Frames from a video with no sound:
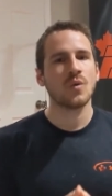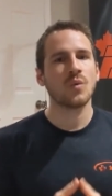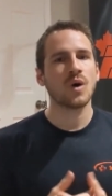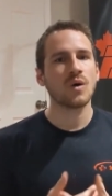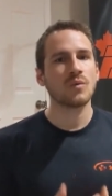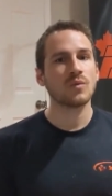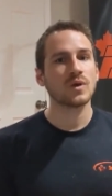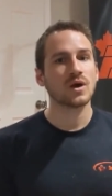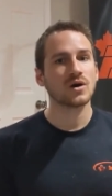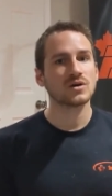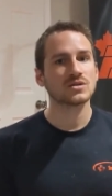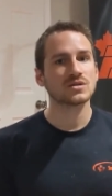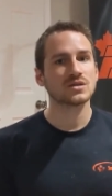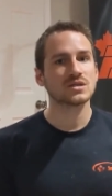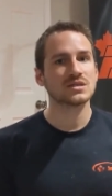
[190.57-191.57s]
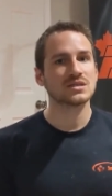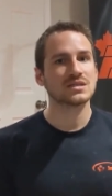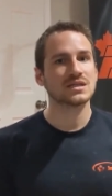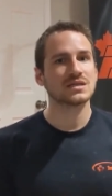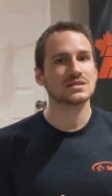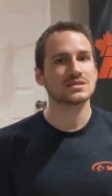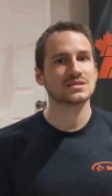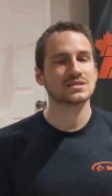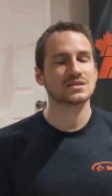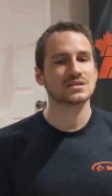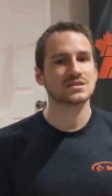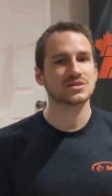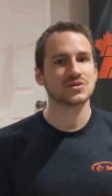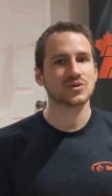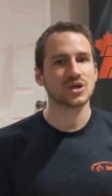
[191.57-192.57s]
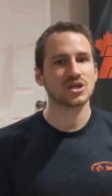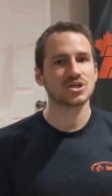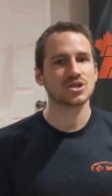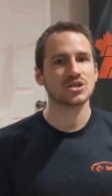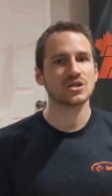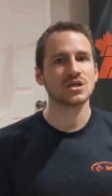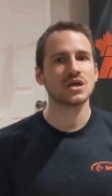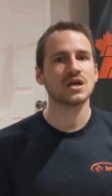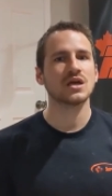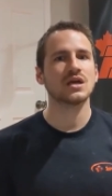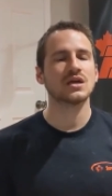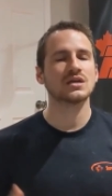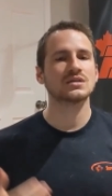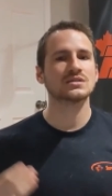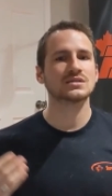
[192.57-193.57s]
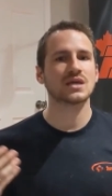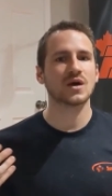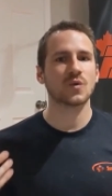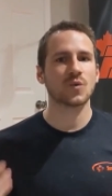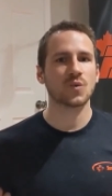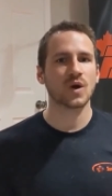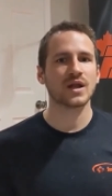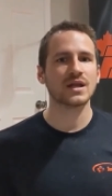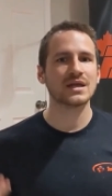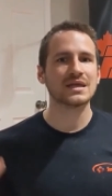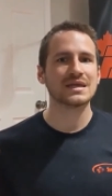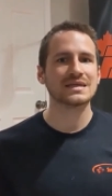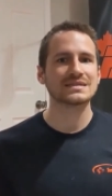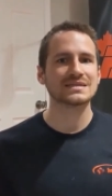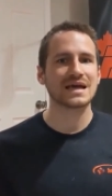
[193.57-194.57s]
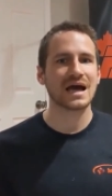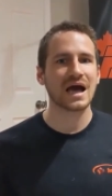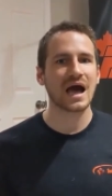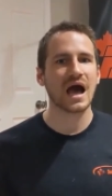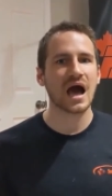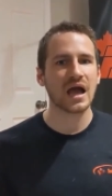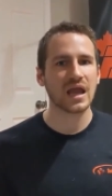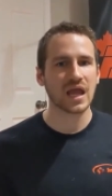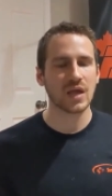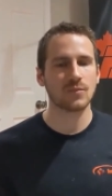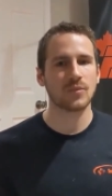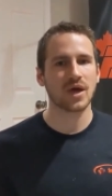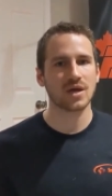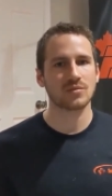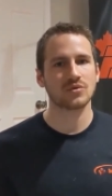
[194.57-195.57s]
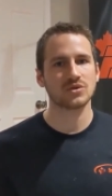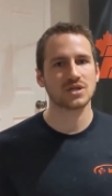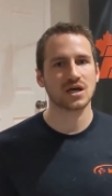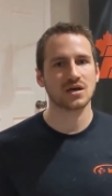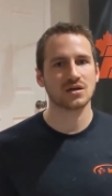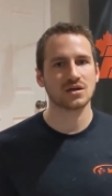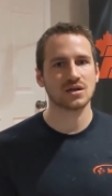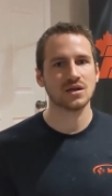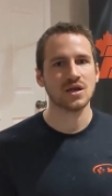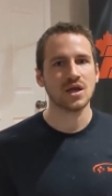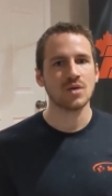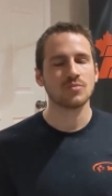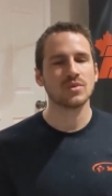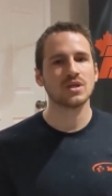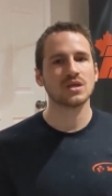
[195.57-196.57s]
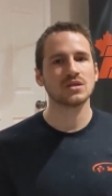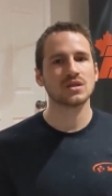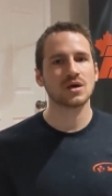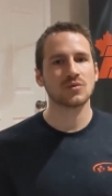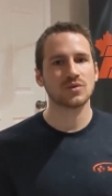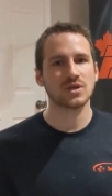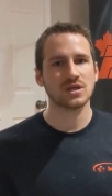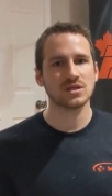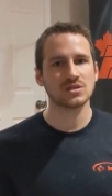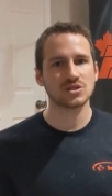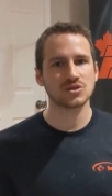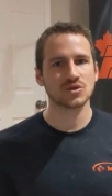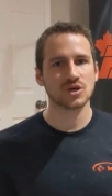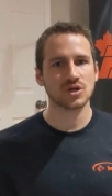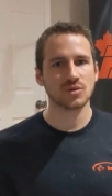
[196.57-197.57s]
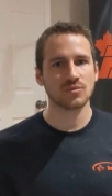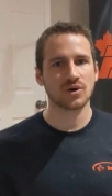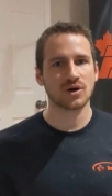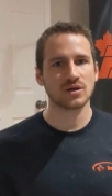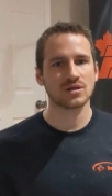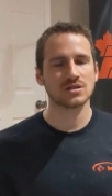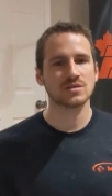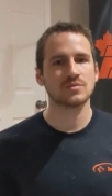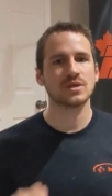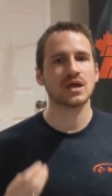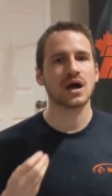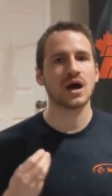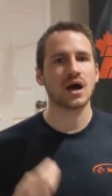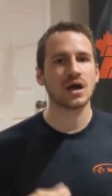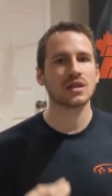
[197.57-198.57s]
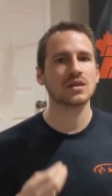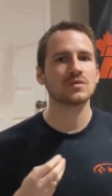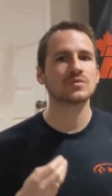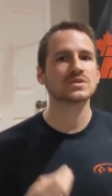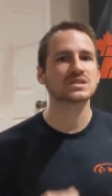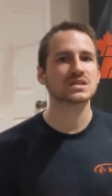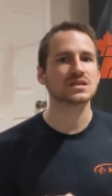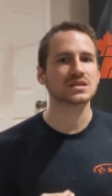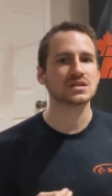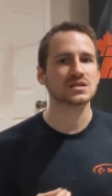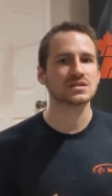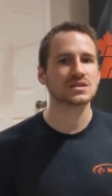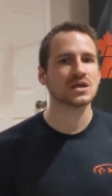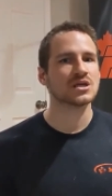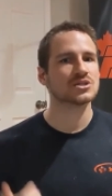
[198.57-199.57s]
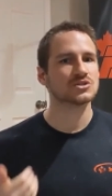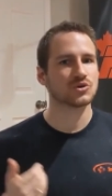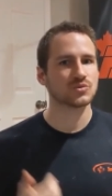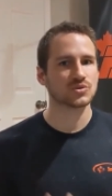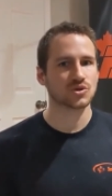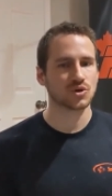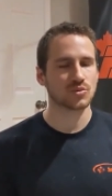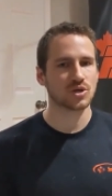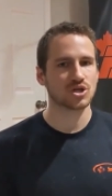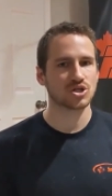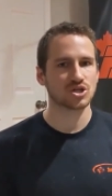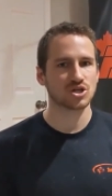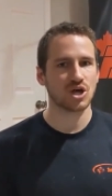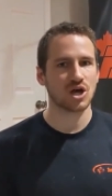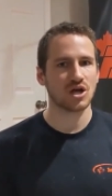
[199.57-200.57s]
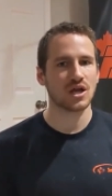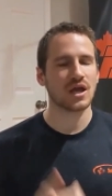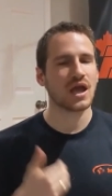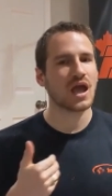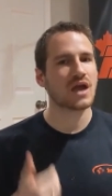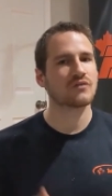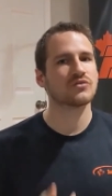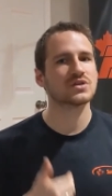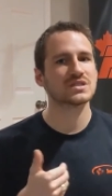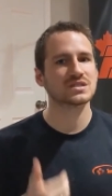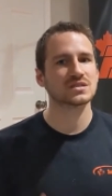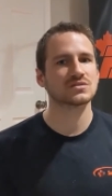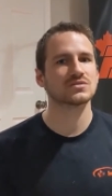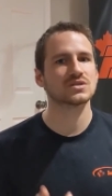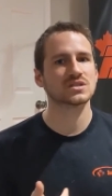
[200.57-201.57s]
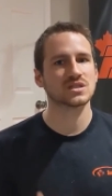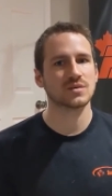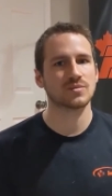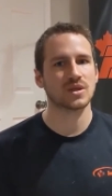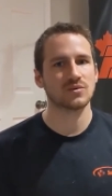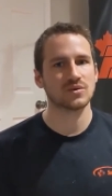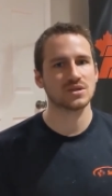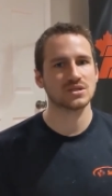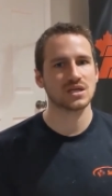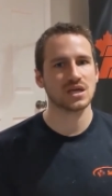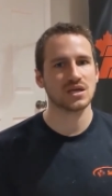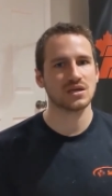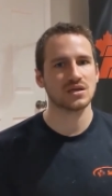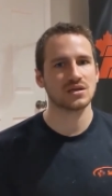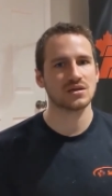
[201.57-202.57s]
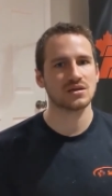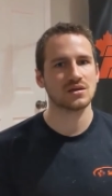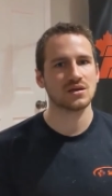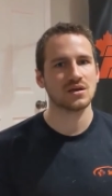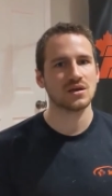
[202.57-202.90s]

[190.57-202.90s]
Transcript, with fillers: What we also need to take into consideration is that running is a high impact modality, meaning that we need to train our body to be highly resilient to absorbing shock every single step that we take.